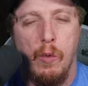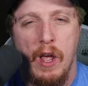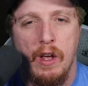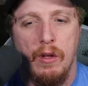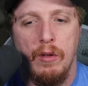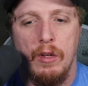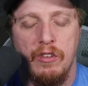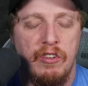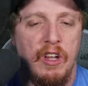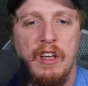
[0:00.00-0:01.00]
well. It
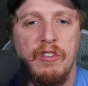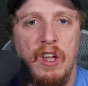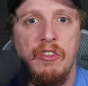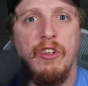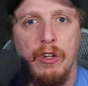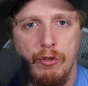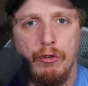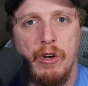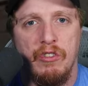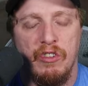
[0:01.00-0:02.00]
still has lots of load
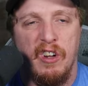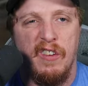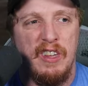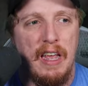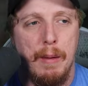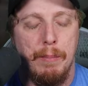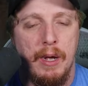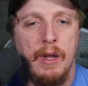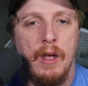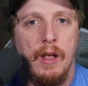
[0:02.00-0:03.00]
screens and stuff like that,
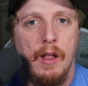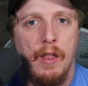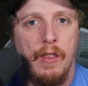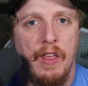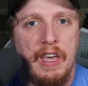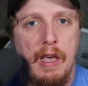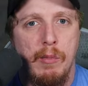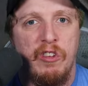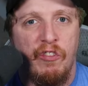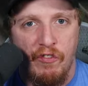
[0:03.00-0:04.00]
but the game
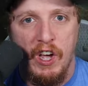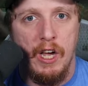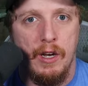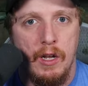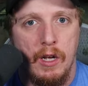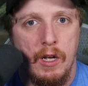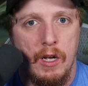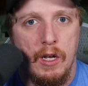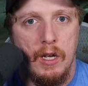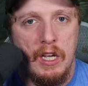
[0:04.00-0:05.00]
is fun.
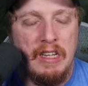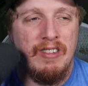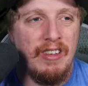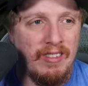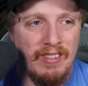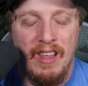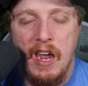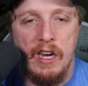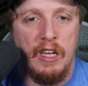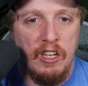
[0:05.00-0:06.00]
It's
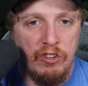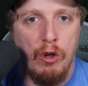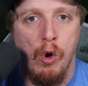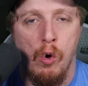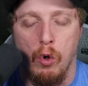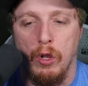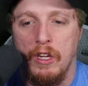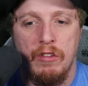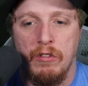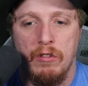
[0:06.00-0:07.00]
exciting. It's cool.
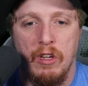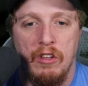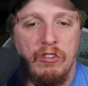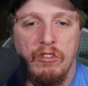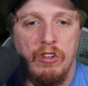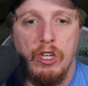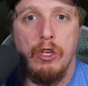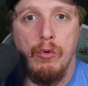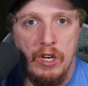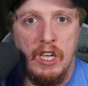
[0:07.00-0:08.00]
It's it's
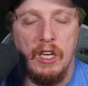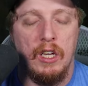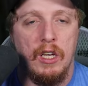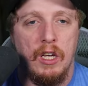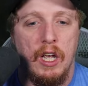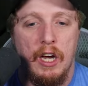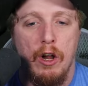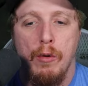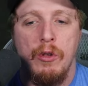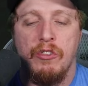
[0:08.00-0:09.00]
unique. And it
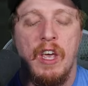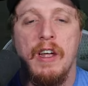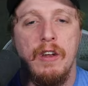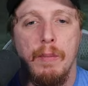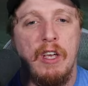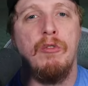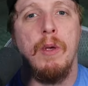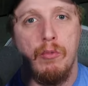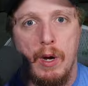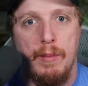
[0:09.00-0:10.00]
almost kind of makes
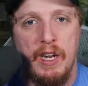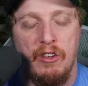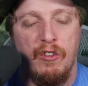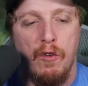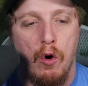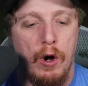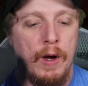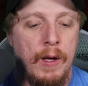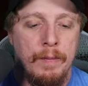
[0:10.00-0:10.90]
me reminisce for